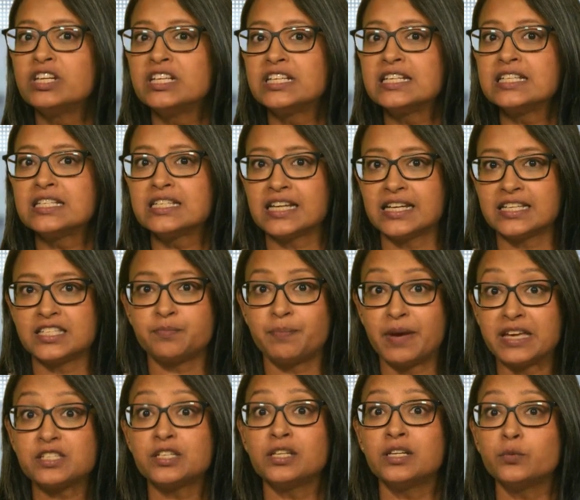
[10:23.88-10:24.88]
rule in India,
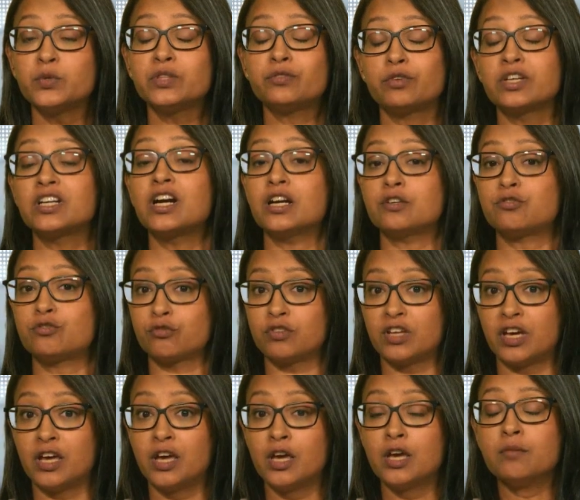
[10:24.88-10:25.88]
especially with regard to
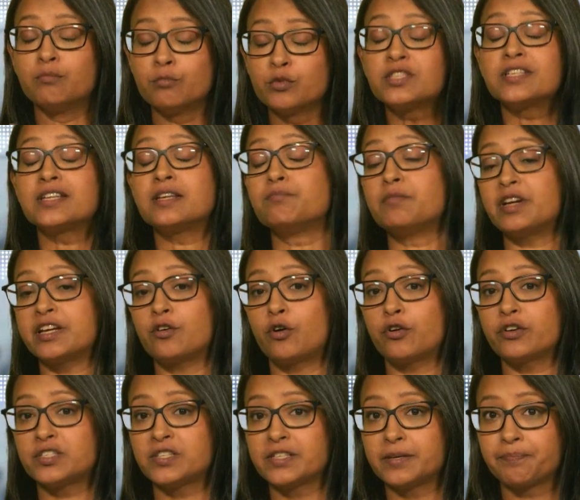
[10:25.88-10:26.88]
the Muslim
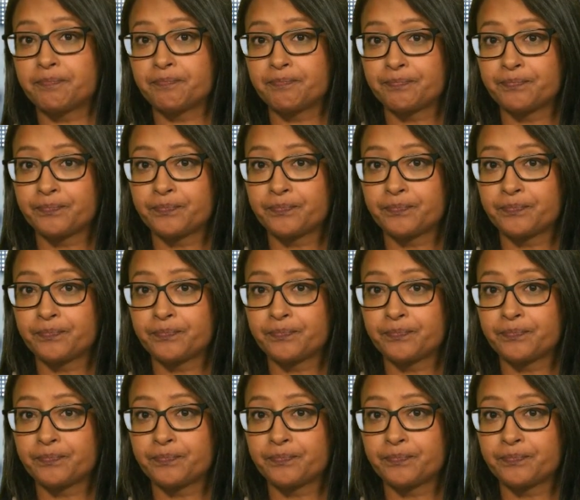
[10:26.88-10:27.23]
minority?